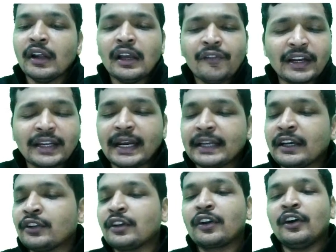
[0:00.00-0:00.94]
We'll get into
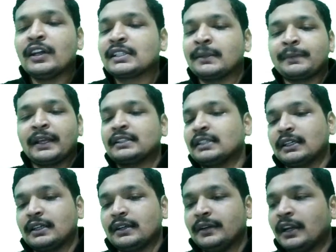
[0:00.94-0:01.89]
the concept,
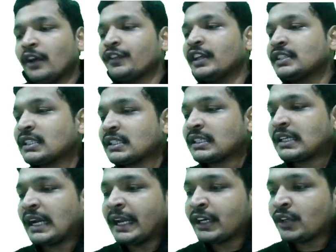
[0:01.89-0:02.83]
etc. Now we are just
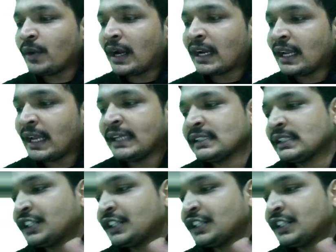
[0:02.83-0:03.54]
trying to analyze the